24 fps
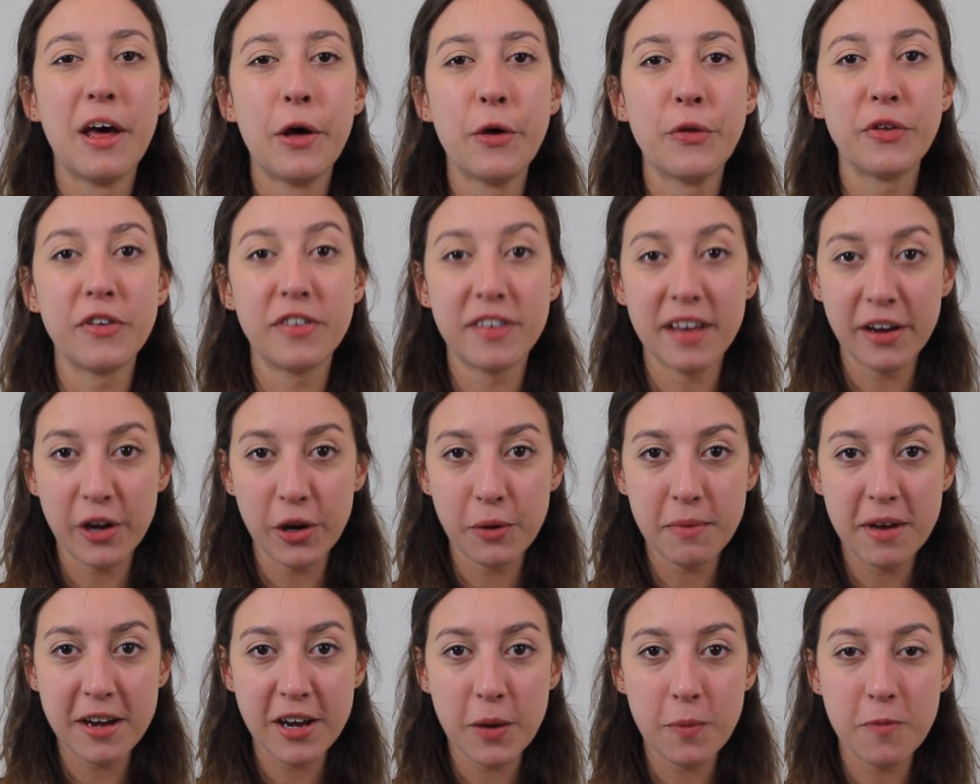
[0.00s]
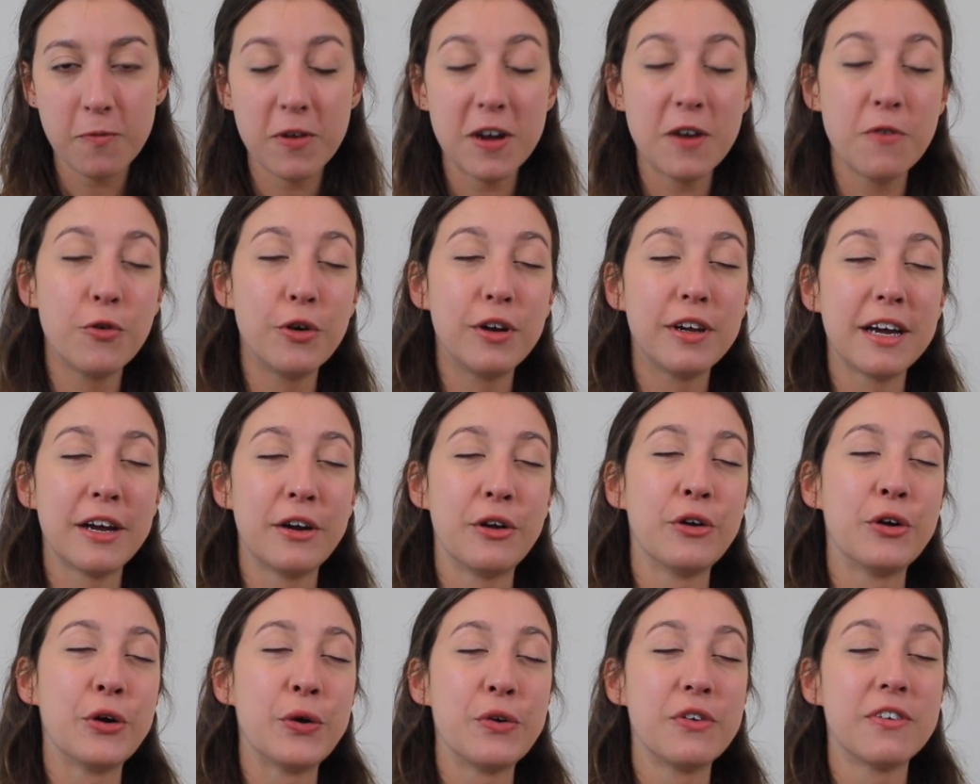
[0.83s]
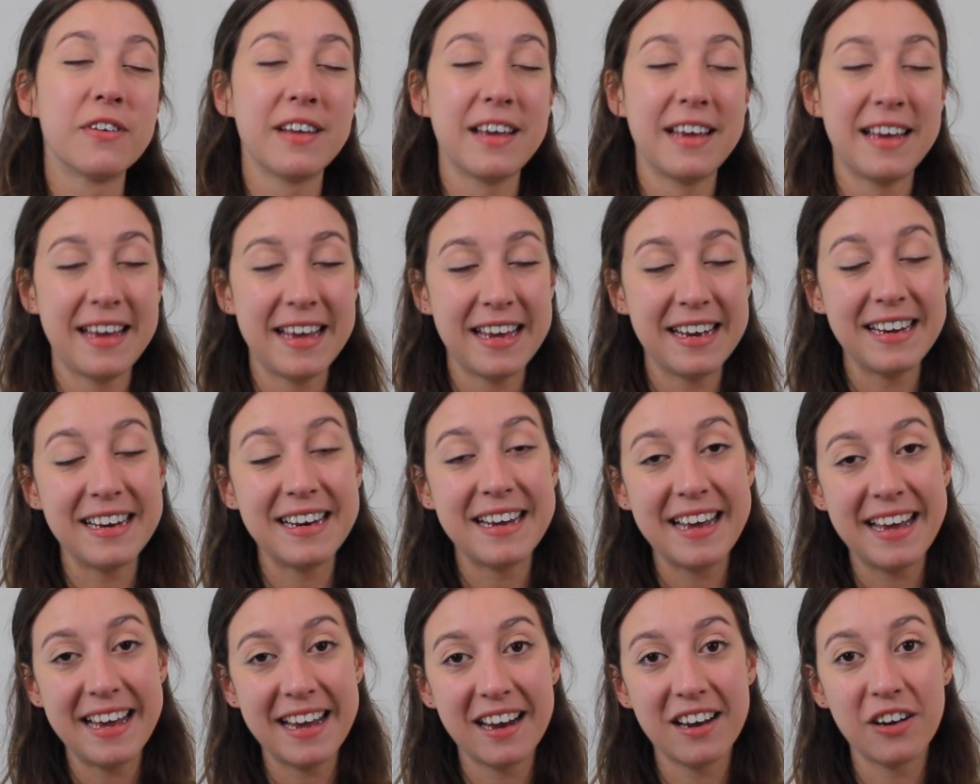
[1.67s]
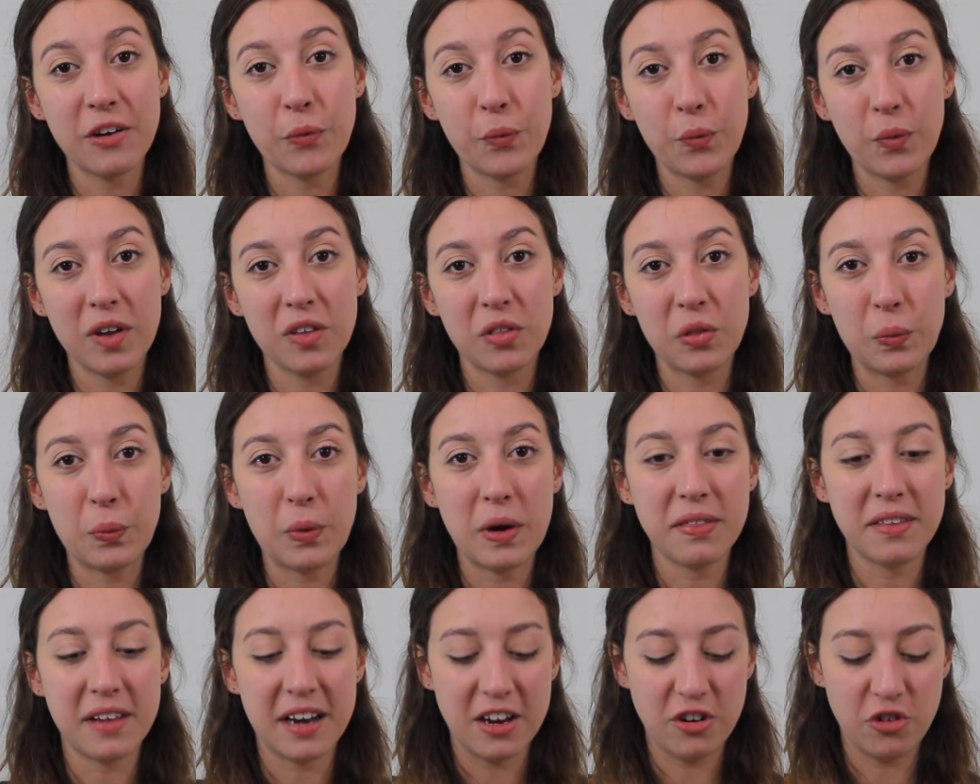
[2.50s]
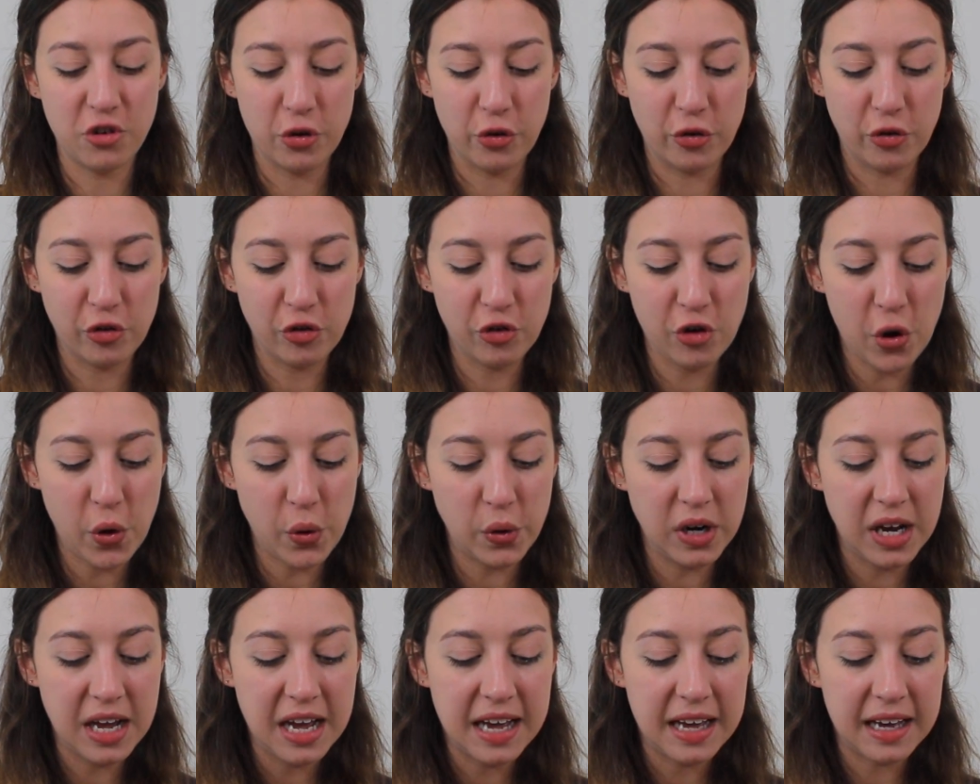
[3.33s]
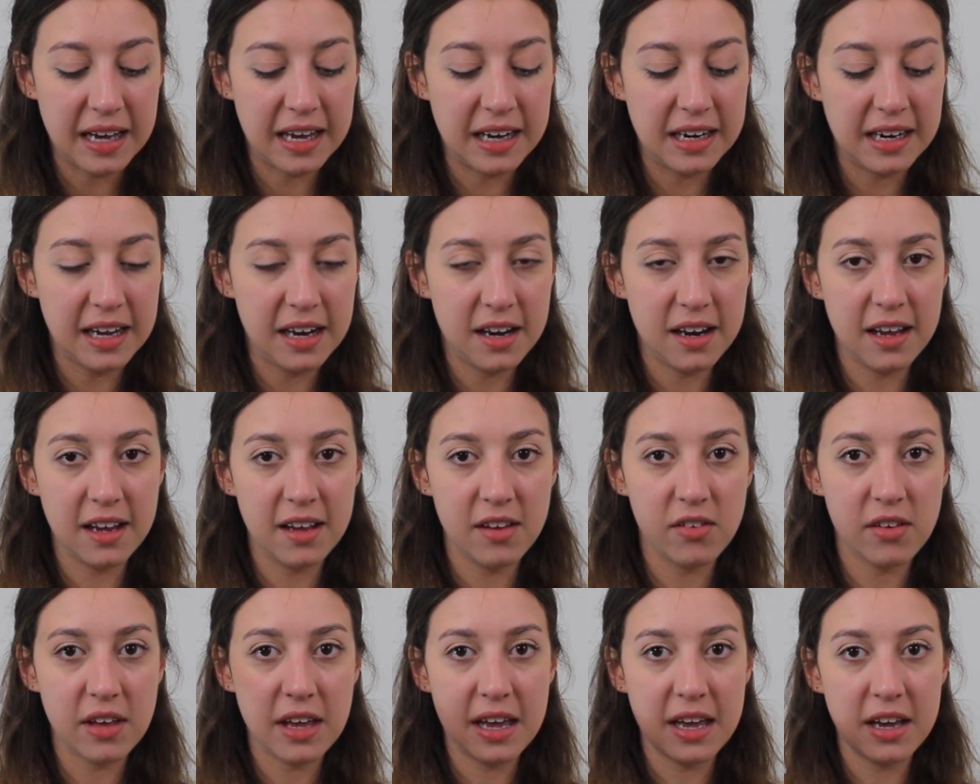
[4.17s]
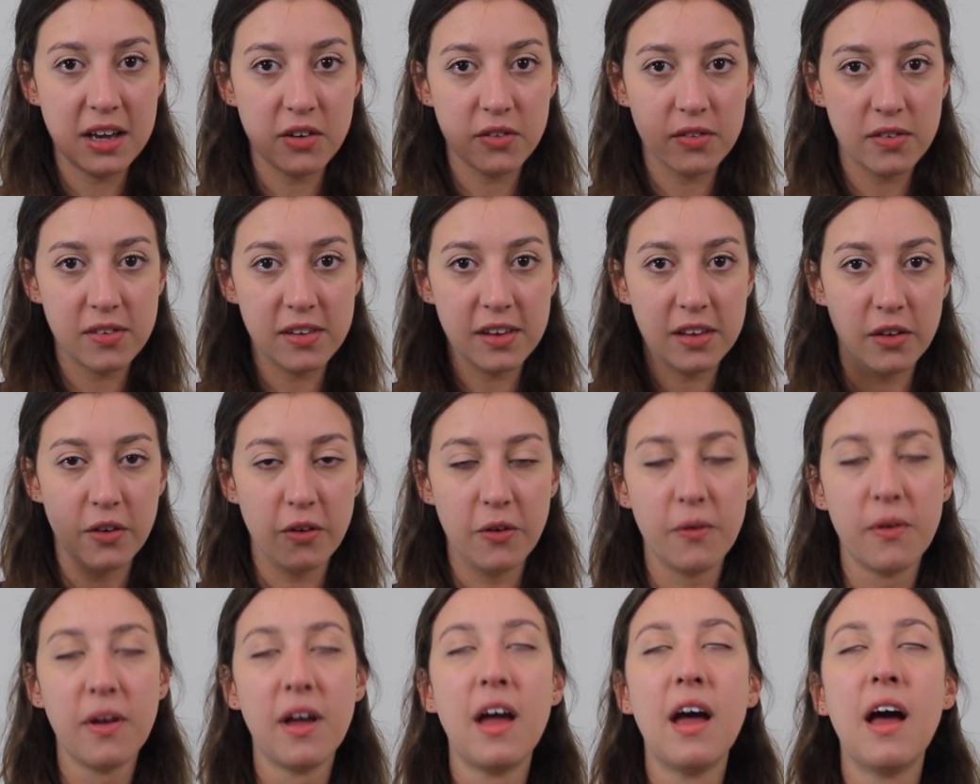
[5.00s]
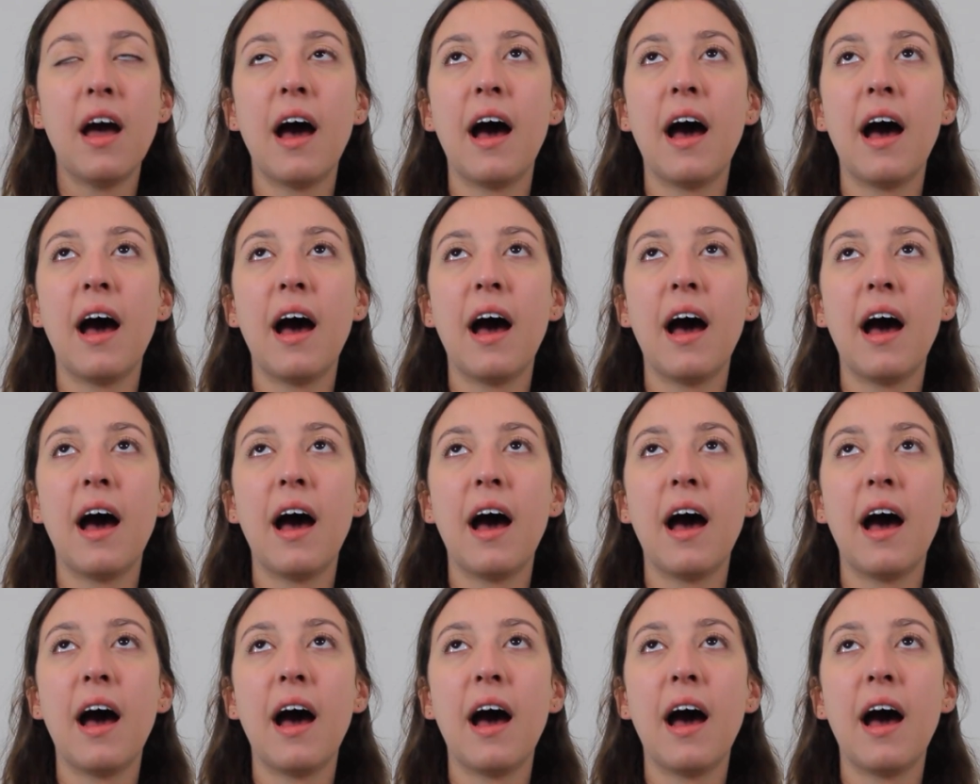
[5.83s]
The second makeup favorite kind of goes hand in hand with the one that I just showed, and it is a concealer.